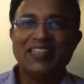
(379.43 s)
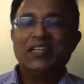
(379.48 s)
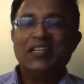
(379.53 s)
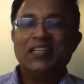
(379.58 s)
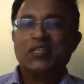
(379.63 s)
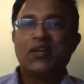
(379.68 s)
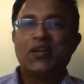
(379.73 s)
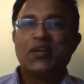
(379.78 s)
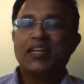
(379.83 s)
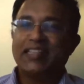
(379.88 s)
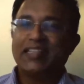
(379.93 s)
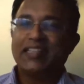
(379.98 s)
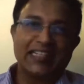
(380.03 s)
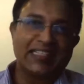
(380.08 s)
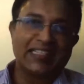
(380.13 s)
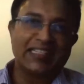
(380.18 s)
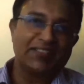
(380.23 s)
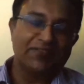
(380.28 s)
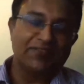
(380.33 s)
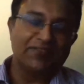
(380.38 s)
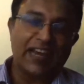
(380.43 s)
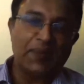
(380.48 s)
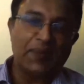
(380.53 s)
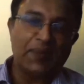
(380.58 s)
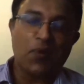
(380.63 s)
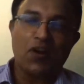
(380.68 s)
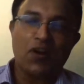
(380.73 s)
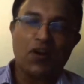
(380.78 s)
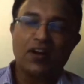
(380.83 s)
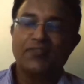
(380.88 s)
So I think it's very
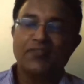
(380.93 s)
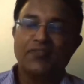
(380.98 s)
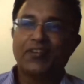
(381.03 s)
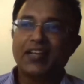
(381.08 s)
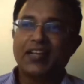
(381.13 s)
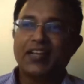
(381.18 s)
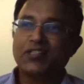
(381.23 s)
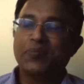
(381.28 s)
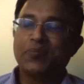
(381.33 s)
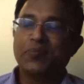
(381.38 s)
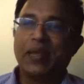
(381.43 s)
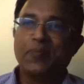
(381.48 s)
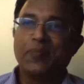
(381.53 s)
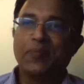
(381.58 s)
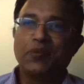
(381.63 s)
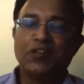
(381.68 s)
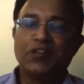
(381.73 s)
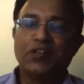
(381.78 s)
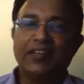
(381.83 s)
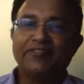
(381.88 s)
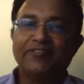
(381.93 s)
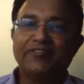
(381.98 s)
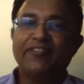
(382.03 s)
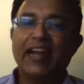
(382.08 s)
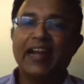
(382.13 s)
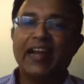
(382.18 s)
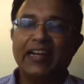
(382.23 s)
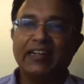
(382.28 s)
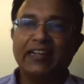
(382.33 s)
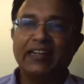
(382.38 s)
important for us to be able to
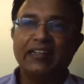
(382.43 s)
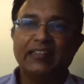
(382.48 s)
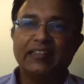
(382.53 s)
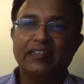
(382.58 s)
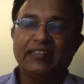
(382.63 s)
define